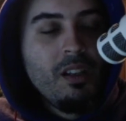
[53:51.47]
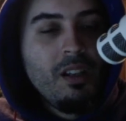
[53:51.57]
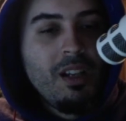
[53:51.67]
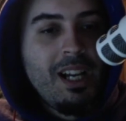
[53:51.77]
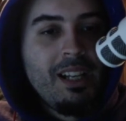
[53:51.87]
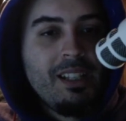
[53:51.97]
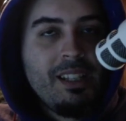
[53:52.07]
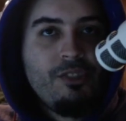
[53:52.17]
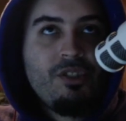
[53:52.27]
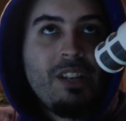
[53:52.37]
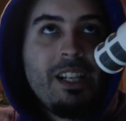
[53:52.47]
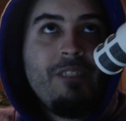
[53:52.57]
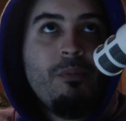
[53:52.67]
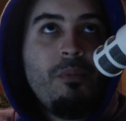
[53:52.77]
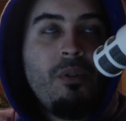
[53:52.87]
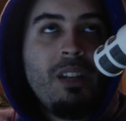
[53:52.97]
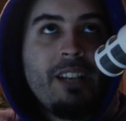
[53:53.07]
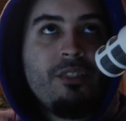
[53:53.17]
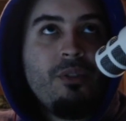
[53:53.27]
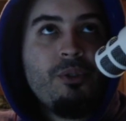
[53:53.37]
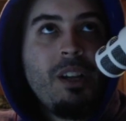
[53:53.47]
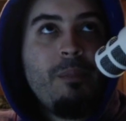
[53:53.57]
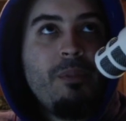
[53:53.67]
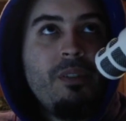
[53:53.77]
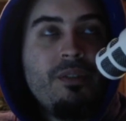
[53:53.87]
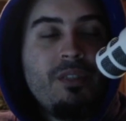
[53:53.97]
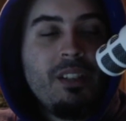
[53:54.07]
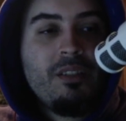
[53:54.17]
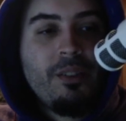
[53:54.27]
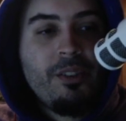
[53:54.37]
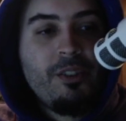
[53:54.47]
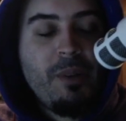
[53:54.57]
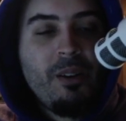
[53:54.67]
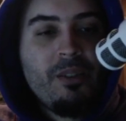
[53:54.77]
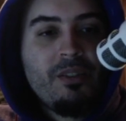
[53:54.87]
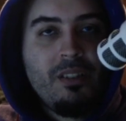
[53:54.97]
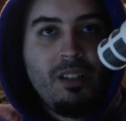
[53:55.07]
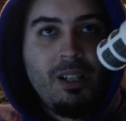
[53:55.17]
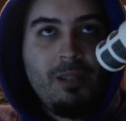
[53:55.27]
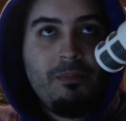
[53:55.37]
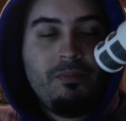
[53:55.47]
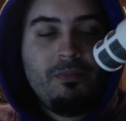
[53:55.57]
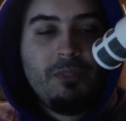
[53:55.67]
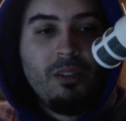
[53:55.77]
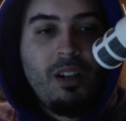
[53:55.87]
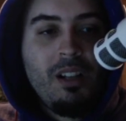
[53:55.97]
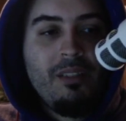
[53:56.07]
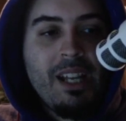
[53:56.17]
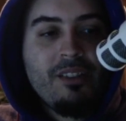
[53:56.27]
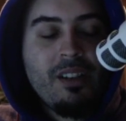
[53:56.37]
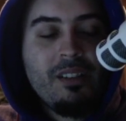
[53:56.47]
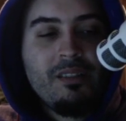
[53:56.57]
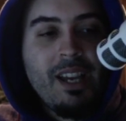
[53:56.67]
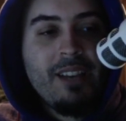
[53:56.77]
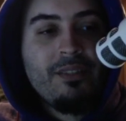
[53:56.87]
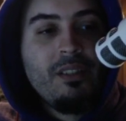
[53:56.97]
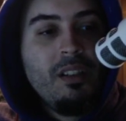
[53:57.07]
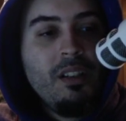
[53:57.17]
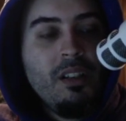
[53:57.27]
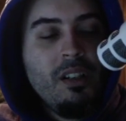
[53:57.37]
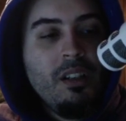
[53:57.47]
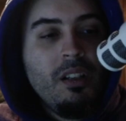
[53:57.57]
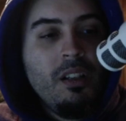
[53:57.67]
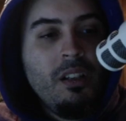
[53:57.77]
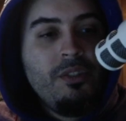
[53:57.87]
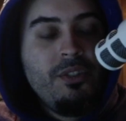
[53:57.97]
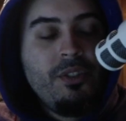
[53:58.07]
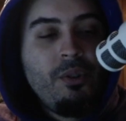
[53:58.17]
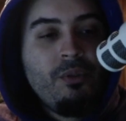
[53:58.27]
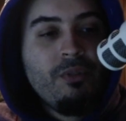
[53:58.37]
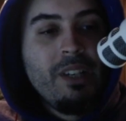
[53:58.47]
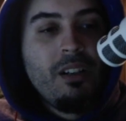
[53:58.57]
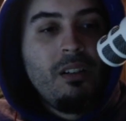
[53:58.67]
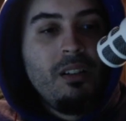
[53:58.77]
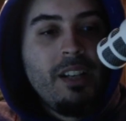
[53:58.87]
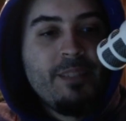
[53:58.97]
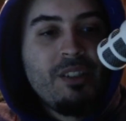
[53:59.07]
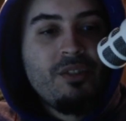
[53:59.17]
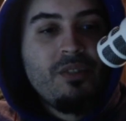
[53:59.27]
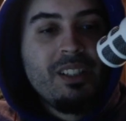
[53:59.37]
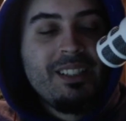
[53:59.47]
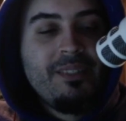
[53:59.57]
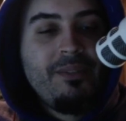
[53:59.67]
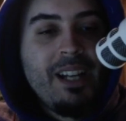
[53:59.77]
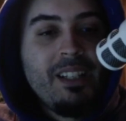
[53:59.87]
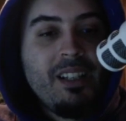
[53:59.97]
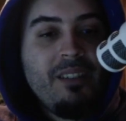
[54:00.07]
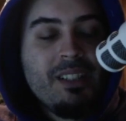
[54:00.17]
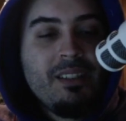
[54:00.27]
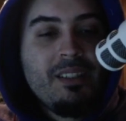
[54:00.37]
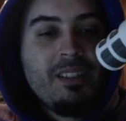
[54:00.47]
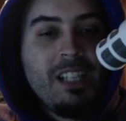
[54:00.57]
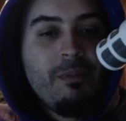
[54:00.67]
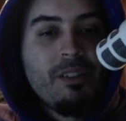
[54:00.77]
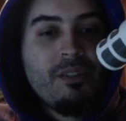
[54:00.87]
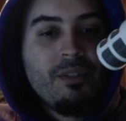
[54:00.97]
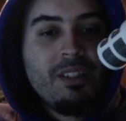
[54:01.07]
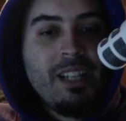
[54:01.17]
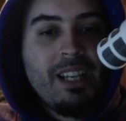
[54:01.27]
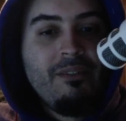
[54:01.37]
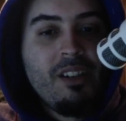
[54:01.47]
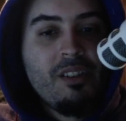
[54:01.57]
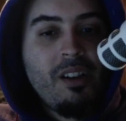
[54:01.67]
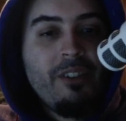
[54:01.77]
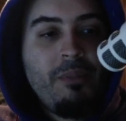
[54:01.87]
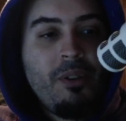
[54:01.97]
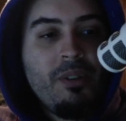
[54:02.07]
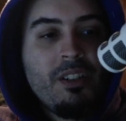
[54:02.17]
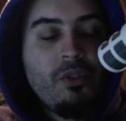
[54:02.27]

And they're just trying to give you more like Soul Shepherds and Stirred Spirits and all of that jazz. Total Recall has been struggling to find enough consistent damage sources that can finish off an opponent, so we're